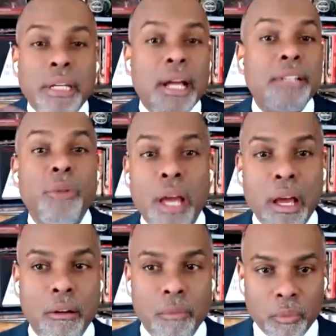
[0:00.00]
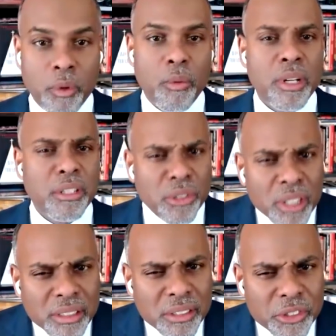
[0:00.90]
what can I do to help? Well, what is
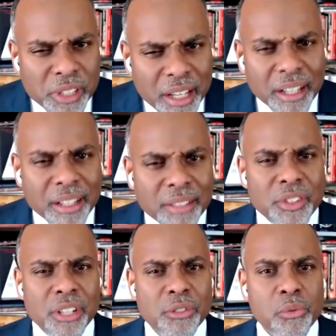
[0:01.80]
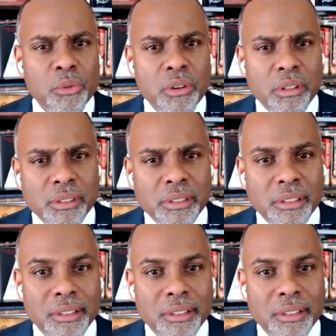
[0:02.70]
your understanding of a just world?